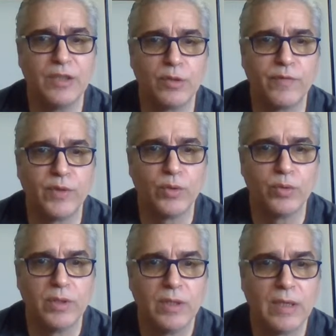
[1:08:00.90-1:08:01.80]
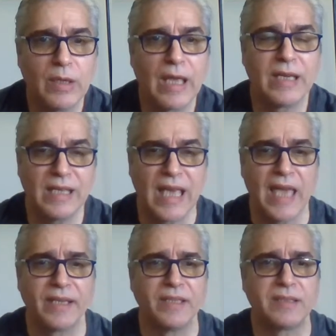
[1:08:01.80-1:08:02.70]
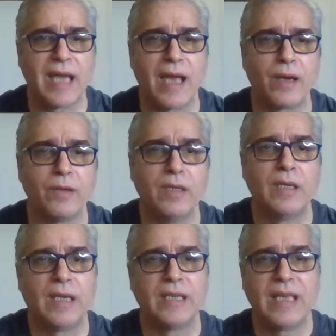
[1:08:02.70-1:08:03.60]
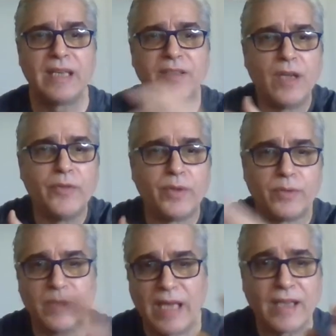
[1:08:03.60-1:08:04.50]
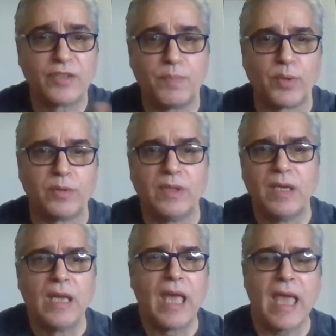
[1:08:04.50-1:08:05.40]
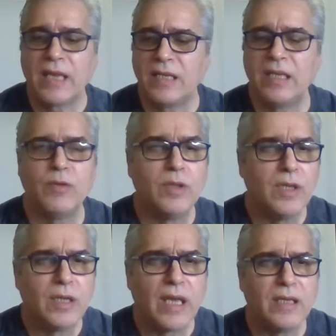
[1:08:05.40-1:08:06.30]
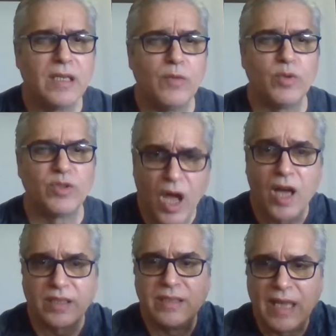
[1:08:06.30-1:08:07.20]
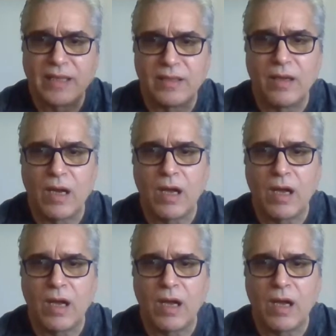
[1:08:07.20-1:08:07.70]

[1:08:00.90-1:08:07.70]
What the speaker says: interviewed, and he had a guitar, and he had another expert, and he was talking like